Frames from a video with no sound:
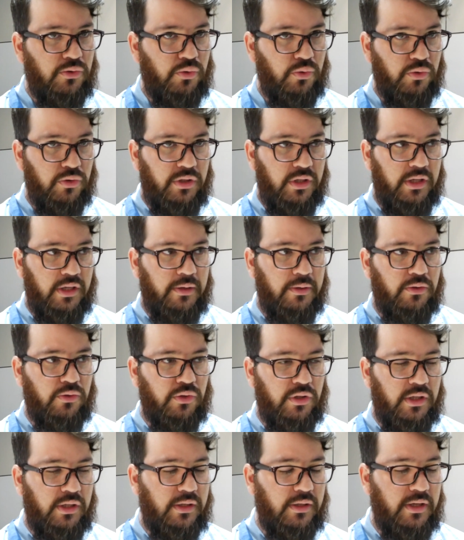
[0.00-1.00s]
to the
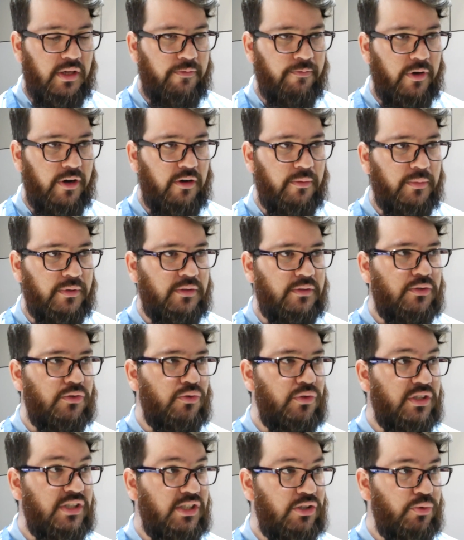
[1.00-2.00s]
to the environment,
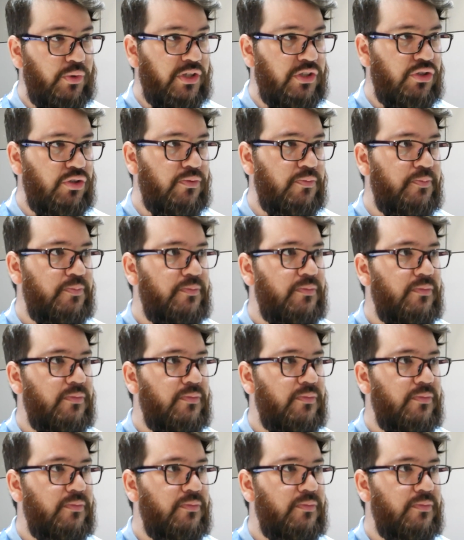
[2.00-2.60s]
to the situation.